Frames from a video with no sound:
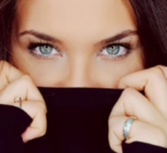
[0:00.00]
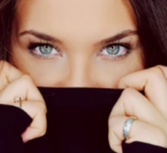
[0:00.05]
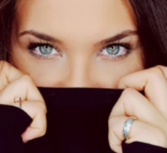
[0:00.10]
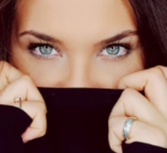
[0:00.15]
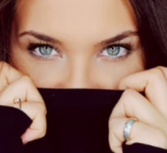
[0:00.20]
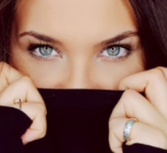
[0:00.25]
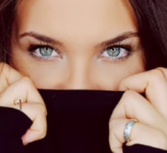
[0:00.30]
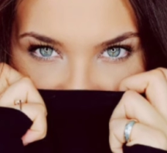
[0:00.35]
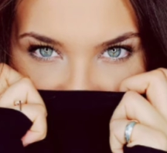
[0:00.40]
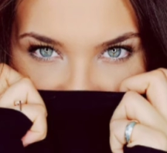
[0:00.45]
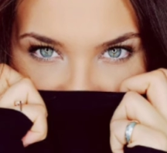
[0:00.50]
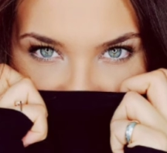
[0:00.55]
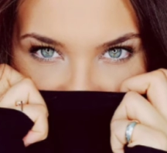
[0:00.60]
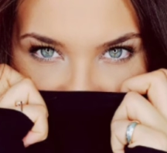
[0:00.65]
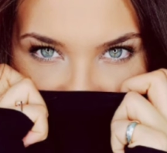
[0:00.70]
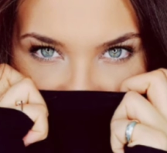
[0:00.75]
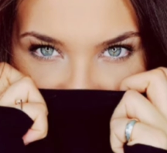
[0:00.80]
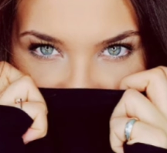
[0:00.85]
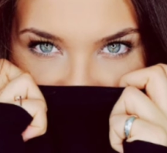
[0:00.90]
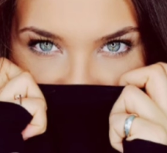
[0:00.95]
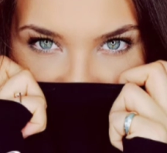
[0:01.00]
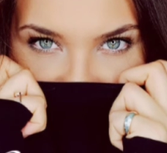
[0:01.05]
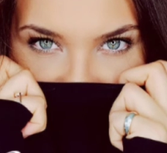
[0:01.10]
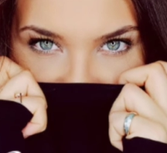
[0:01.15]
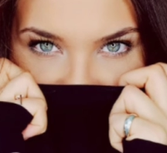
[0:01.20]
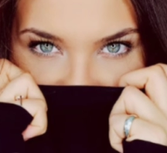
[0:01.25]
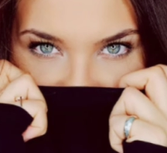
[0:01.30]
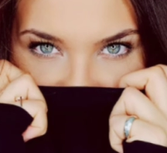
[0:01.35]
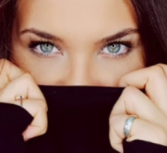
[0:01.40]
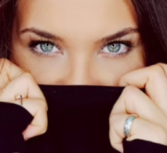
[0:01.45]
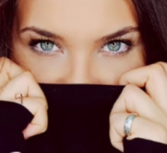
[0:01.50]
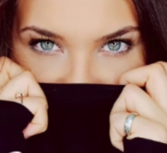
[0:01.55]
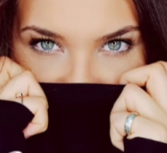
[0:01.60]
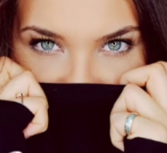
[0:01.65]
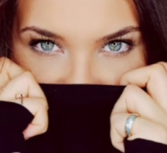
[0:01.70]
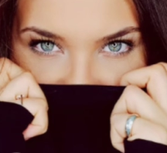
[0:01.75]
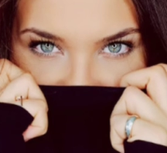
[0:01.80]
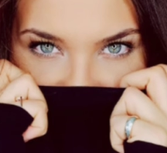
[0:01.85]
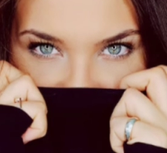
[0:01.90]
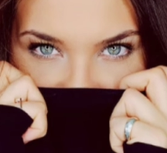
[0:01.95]
just say encouragement one
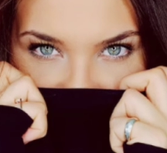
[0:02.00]
day.